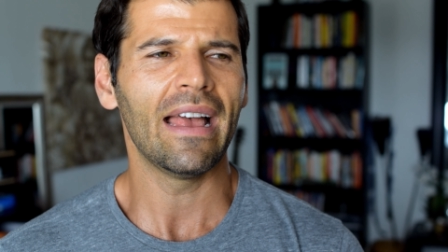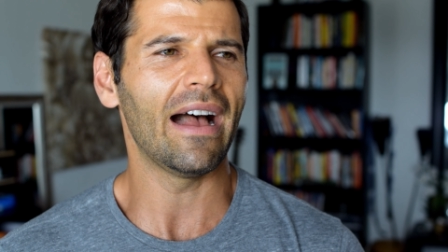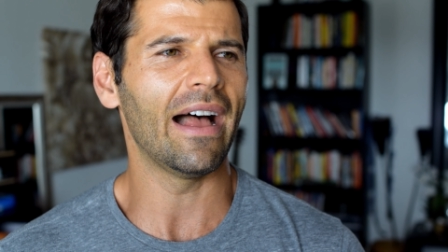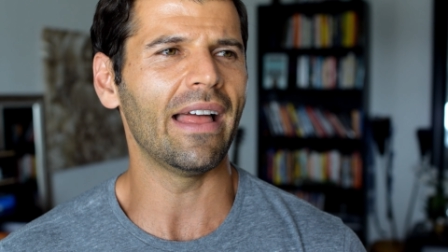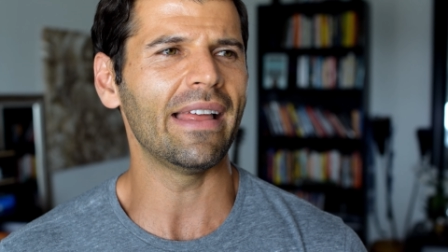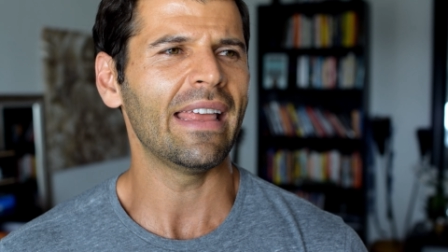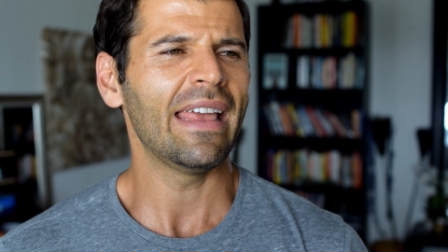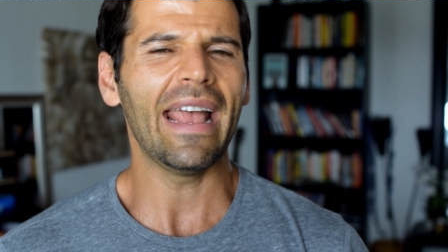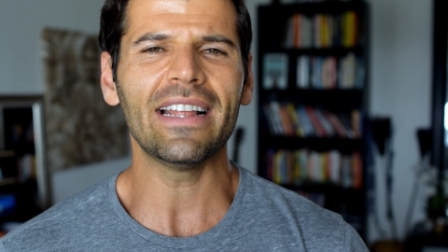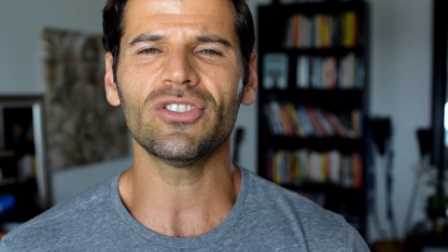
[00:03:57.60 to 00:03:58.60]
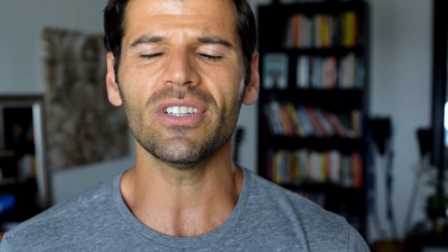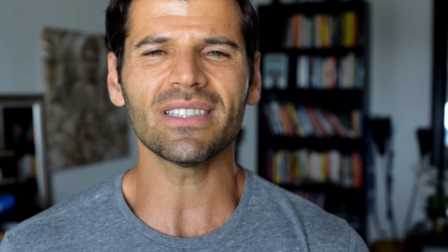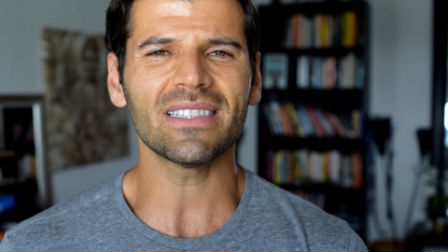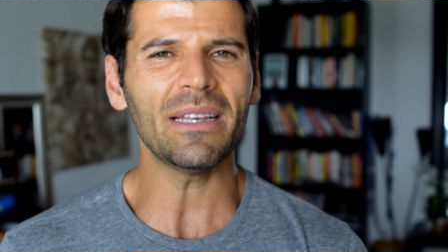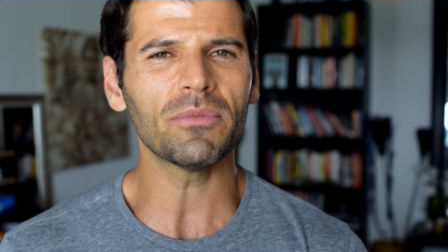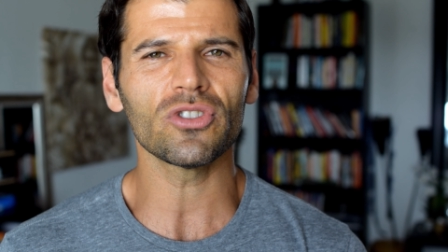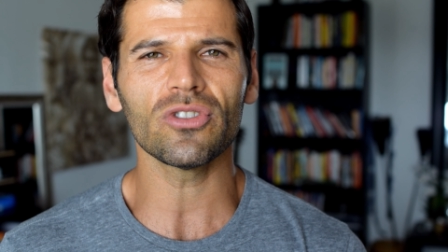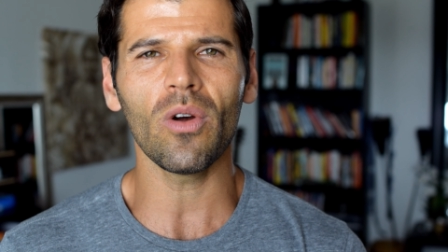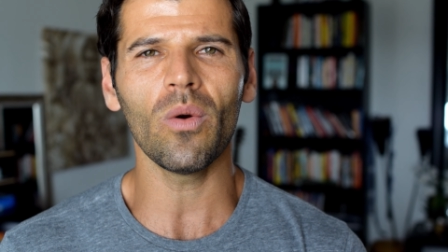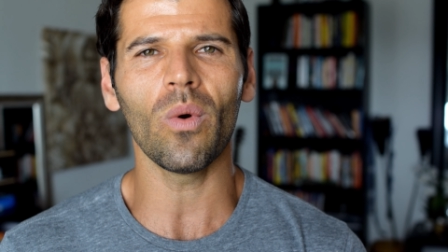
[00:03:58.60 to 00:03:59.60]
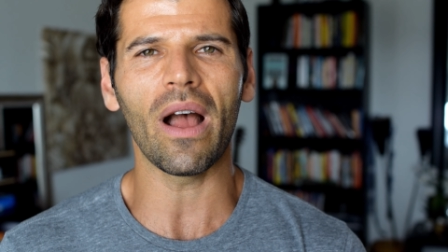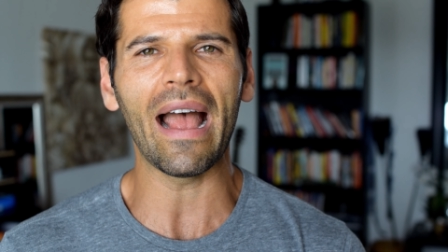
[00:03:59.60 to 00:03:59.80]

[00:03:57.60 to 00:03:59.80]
Uh, it just seems so